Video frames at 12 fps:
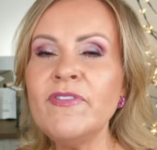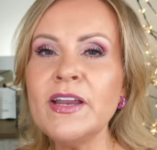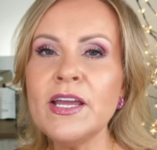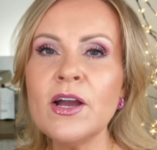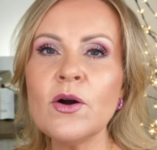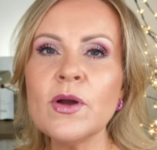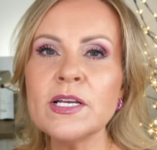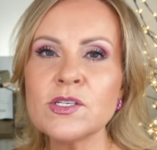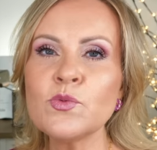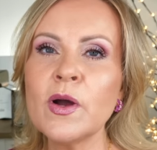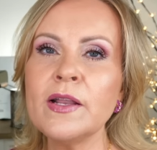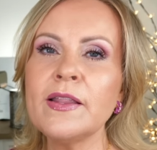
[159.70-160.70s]
video is
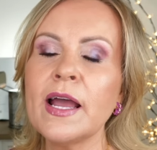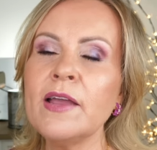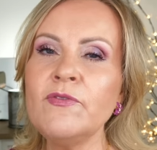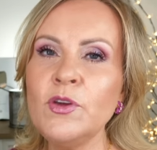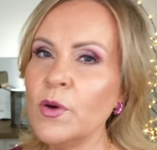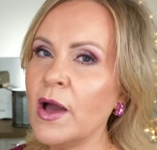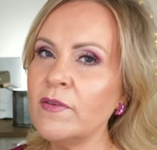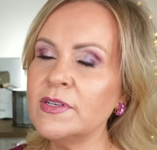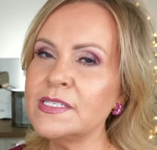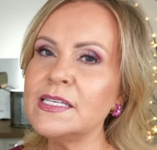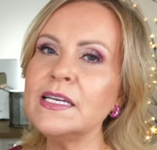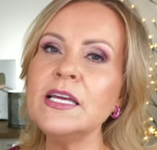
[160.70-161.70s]
one that if you haven't
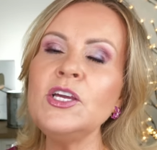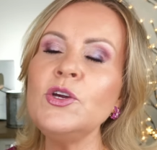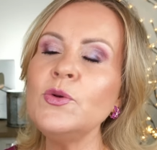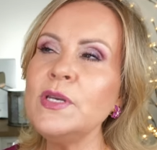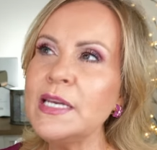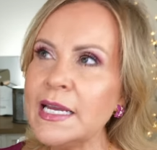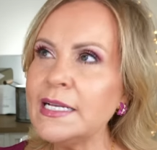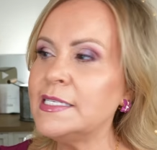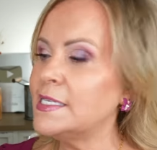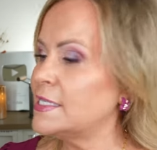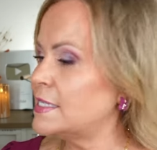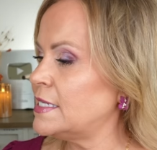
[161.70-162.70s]
seen it, you need
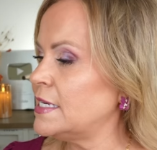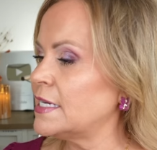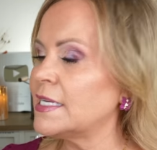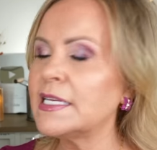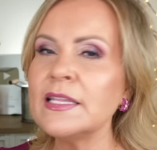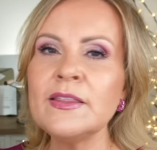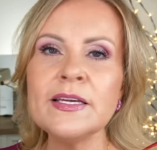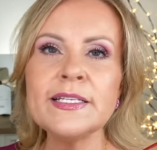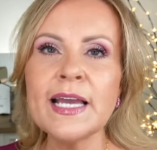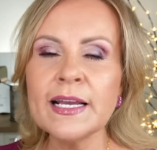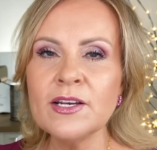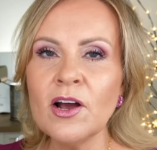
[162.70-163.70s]
to see it. The
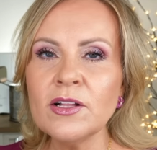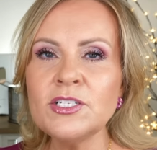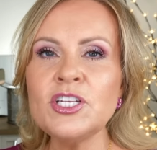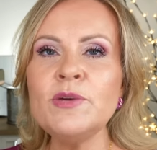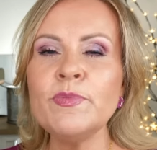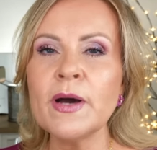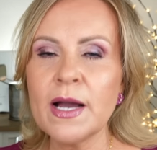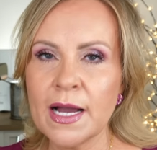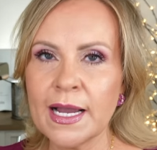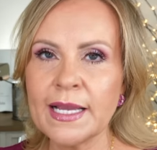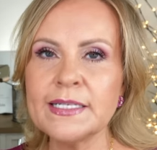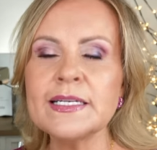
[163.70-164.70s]
technology
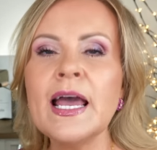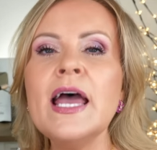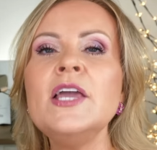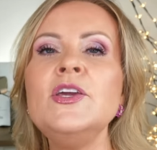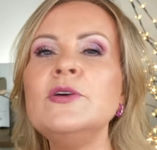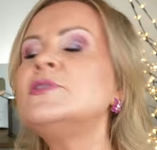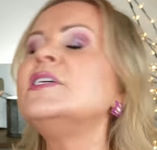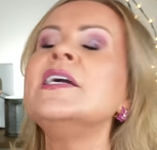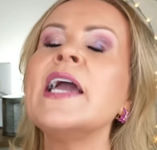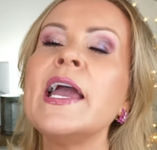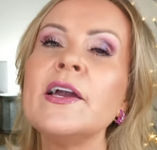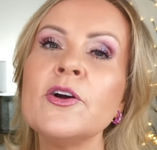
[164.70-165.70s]
behind using
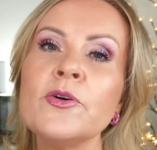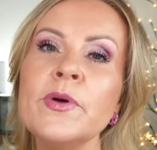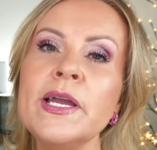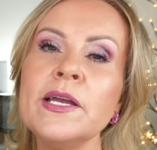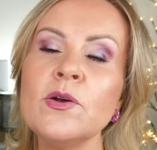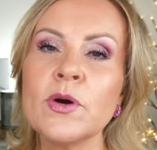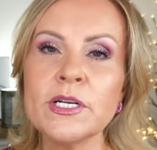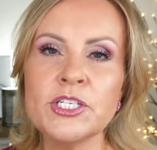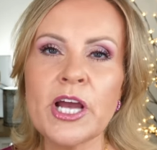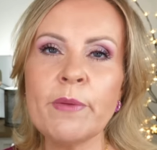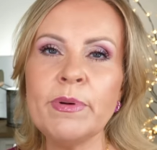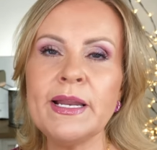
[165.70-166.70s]
a Korean or a
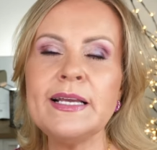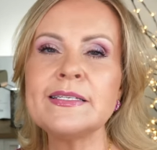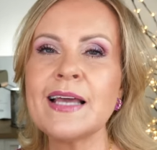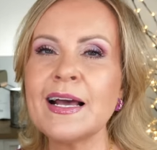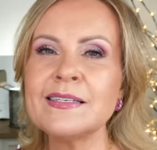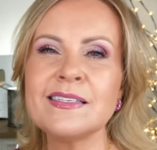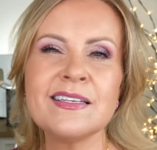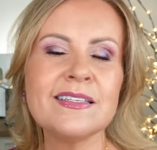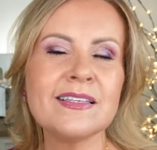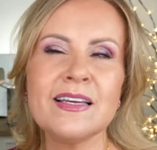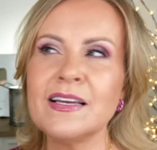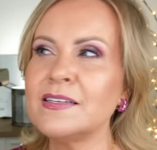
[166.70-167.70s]
Japanese
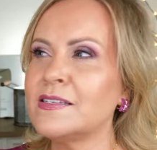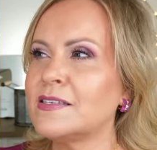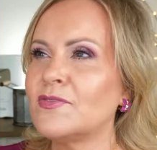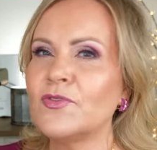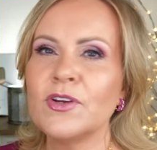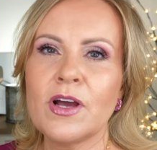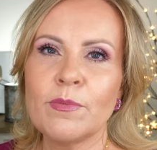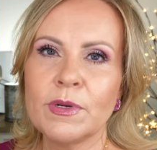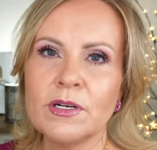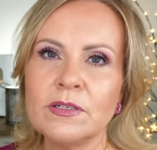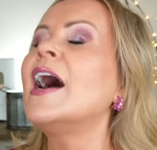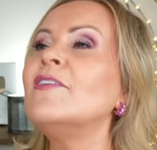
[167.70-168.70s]
essence is
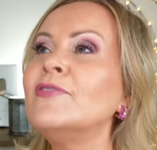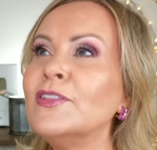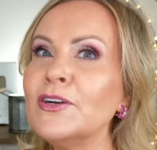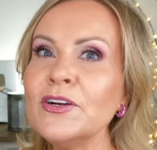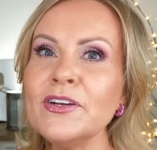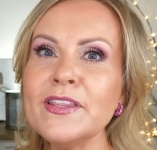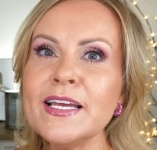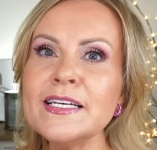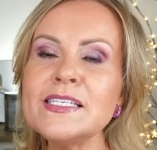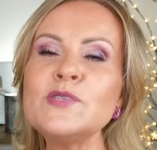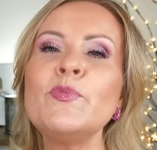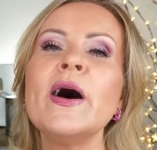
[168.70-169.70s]
phenomenal. I've learned
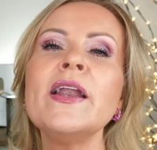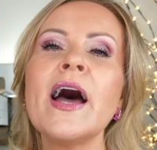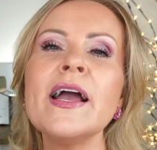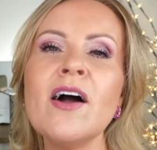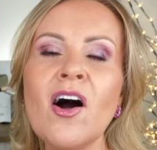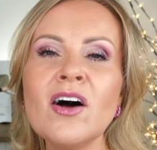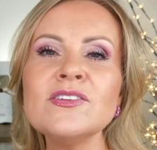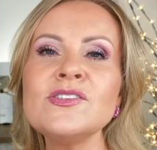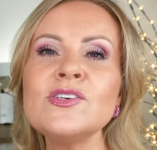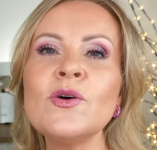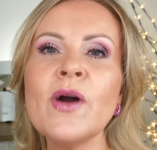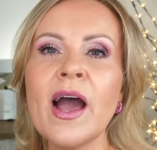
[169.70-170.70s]
this, but I
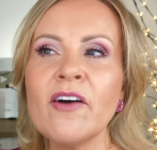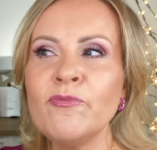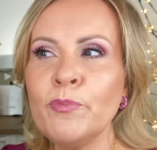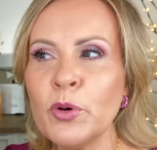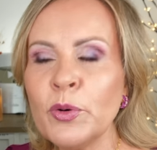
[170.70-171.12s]
also have